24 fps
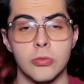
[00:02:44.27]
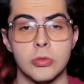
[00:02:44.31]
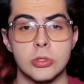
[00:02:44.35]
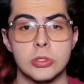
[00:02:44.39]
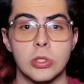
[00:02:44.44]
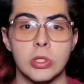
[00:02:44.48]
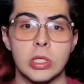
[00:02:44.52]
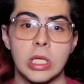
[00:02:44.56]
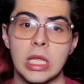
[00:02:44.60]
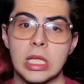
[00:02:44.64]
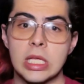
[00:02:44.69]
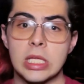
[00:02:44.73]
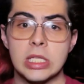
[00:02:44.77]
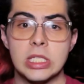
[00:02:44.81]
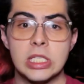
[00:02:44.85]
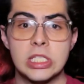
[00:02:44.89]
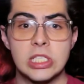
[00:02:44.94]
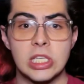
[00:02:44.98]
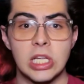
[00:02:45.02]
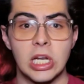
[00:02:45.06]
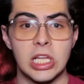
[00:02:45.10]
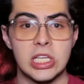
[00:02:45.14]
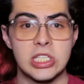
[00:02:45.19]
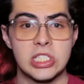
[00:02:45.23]
So that this is
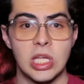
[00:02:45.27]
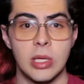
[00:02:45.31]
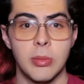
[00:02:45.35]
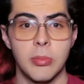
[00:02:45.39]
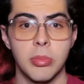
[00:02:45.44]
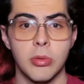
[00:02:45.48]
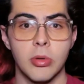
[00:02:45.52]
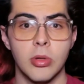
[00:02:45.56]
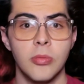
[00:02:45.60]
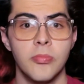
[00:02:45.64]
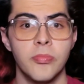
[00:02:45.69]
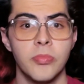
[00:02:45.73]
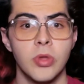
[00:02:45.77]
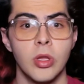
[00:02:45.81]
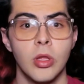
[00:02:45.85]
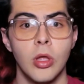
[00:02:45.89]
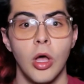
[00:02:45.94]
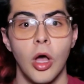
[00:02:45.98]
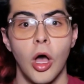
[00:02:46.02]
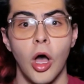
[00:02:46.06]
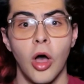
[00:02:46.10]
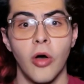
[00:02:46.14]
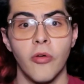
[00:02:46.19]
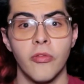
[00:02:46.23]
an example
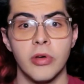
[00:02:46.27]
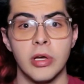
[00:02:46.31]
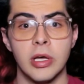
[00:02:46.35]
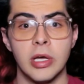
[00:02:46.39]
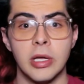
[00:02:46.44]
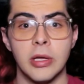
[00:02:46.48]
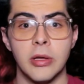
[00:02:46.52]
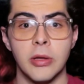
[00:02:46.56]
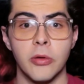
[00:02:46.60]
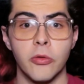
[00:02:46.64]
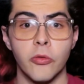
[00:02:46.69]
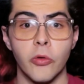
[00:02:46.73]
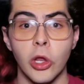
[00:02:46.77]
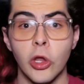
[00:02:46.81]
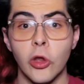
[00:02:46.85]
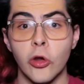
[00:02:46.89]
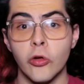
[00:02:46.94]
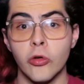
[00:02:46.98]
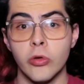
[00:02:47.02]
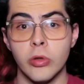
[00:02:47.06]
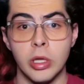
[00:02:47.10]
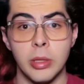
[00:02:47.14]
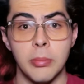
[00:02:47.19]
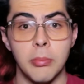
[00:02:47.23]
of a
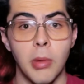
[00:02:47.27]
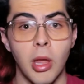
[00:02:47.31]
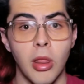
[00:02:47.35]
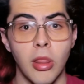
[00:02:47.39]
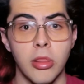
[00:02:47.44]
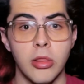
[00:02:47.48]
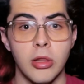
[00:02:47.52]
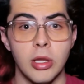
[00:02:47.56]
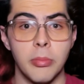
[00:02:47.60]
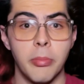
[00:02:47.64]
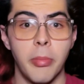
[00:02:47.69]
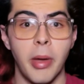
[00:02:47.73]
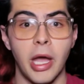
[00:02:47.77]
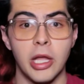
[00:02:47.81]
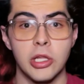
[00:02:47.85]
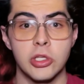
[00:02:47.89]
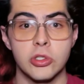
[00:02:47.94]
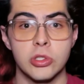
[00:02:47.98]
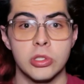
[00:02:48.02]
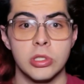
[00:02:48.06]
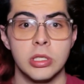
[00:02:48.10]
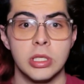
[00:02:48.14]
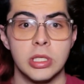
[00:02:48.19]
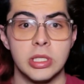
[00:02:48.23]
recurrently monthly
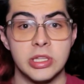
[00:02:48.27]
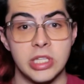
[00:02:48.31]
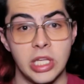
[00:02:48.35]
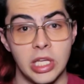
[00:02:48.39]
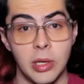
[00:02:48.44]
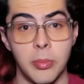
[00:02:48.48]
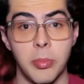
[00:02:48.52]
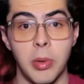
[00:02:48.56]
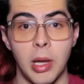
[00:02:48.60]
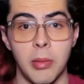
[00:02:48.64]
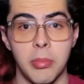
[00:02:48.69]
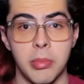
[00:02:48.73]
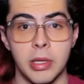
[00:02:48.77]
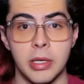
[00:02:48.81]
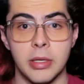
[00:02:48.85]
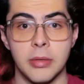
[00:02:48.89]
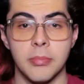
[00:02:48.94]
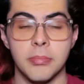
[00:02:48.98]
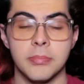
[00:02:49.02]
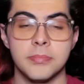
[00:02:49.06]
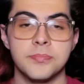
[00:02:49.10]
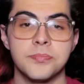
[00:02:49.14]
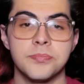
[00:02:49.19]
batch data pipeline.